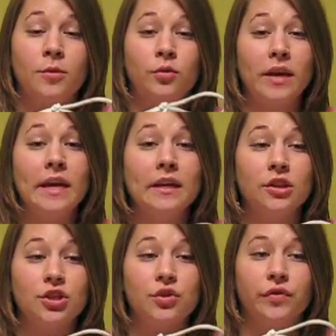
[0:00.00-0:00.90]
You can get
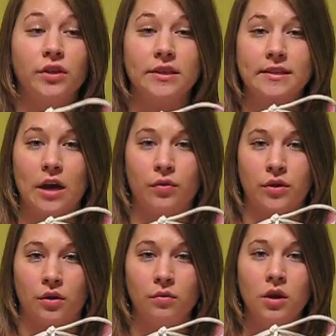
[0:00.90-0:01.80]
the shoe for a discount
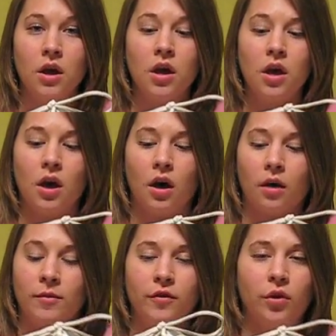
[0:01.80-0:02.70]
though.
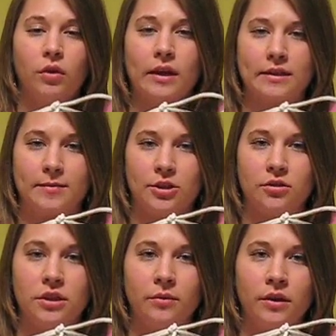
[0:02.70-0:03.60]
If you go to like a
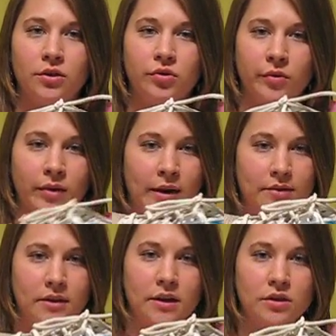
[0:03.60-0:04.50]
specialty running store, when I
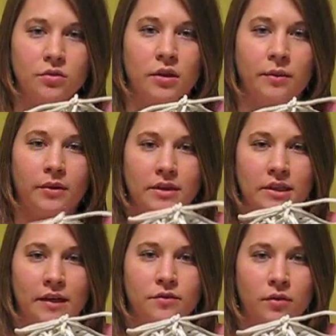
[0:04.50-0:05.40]
was in high school I went to
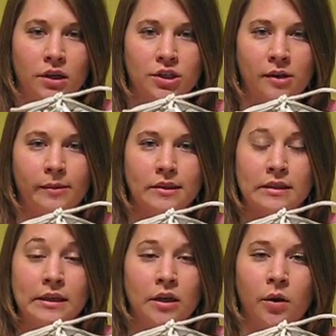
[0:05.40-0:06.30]
Dave's Running Shop in
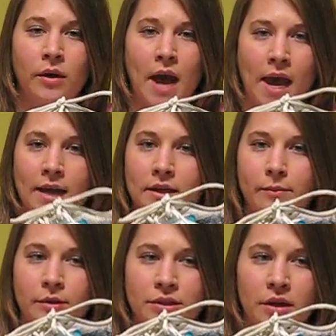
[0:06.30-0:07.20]
Toledo and I got
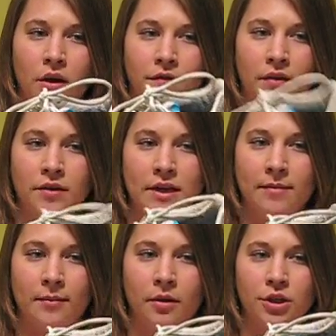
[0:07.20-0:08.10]
10% off every time
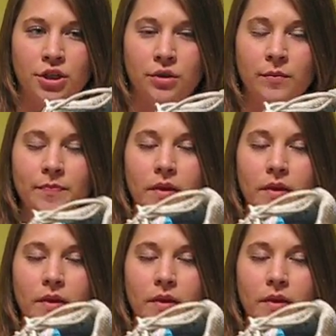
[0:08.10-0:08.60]
I bought a shoe.